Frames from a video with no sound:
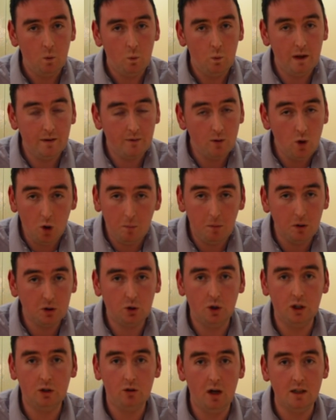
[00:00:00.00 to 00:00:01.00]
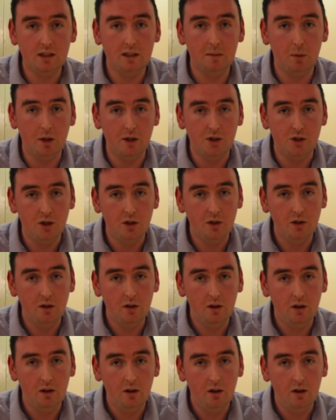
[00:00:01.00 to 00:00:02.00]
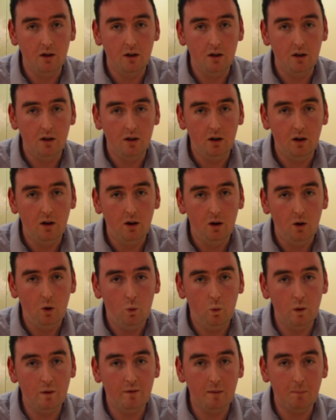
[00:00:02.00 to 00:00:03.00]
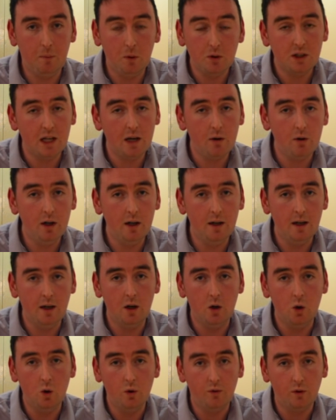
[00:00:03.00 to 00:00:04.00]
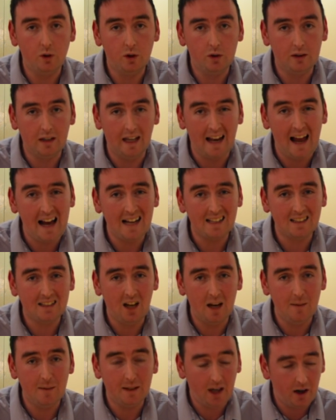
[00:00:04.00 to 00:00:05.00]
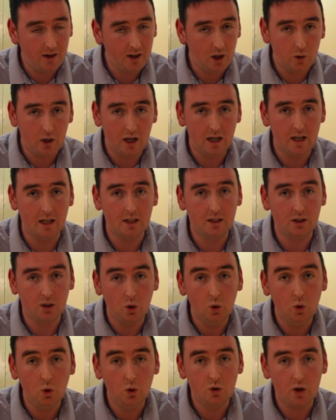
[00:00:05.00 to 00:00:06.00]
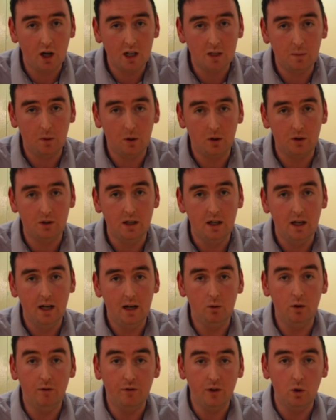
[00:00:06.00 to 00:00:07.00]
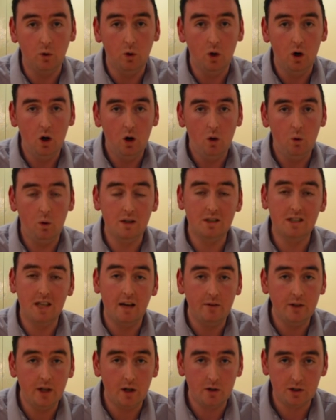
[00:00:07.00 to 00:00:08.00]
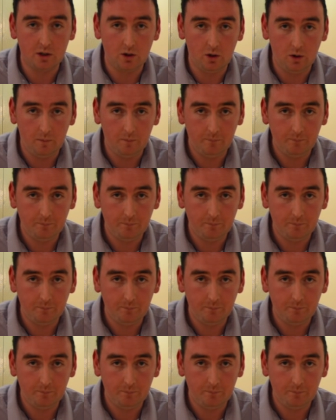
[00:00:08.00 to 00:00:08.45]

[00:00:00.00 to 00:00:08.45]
We have no bus going across the bridge. We've had bus airmen who, the last time they carried out a school transport review was 7 years ago.